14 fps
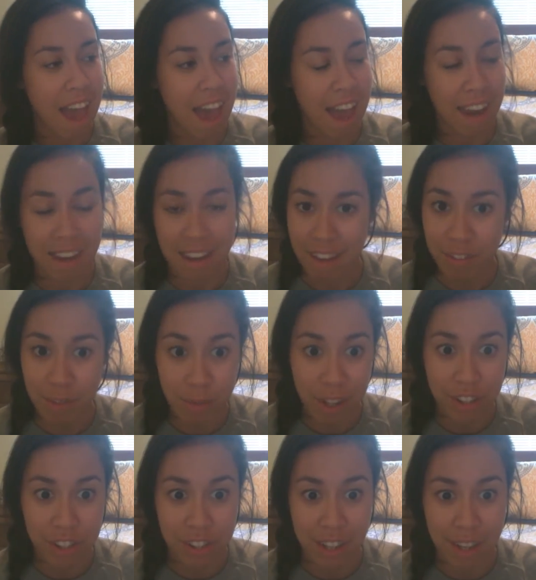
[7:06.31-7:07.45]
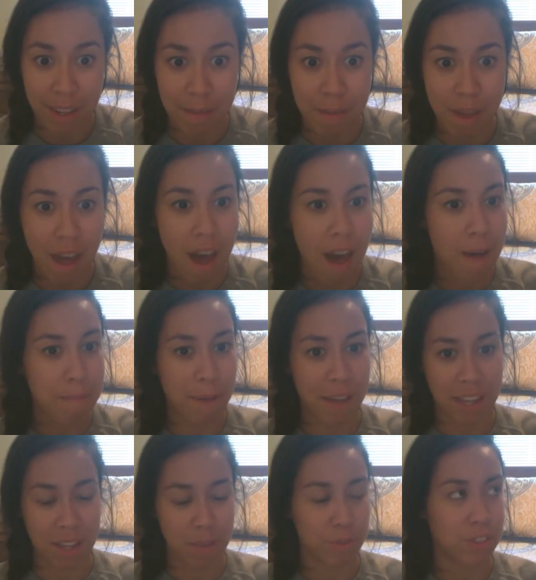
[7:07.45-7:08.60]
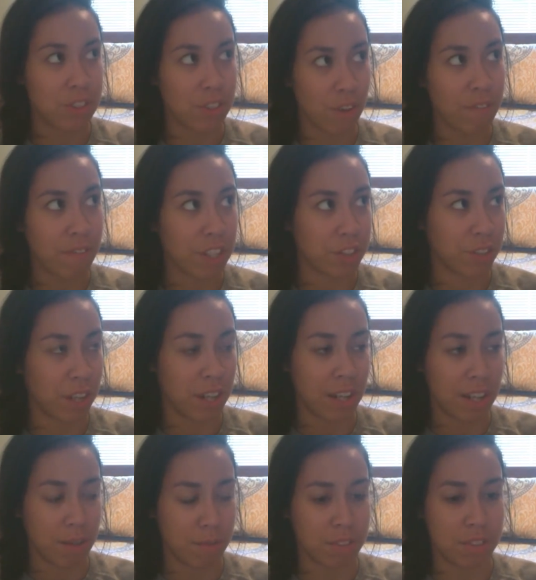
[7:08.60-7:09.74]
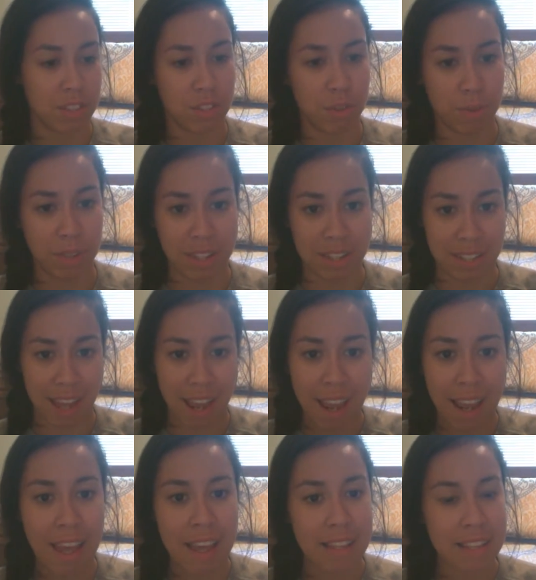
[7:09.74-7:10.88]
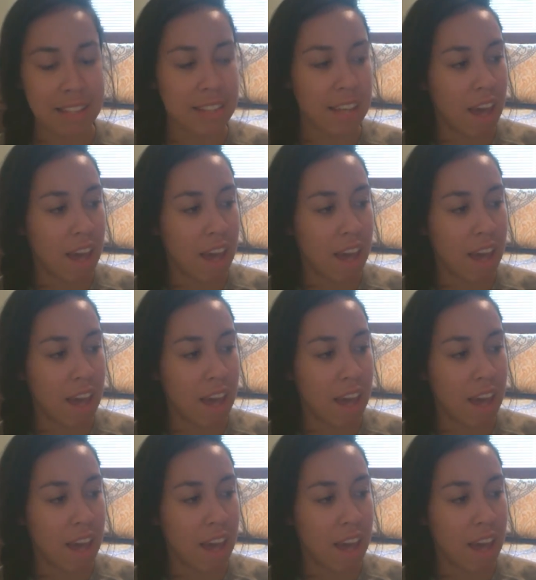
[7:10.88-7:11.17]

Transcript: And I never rushed him, but he was so frustrated. He was doing his hands.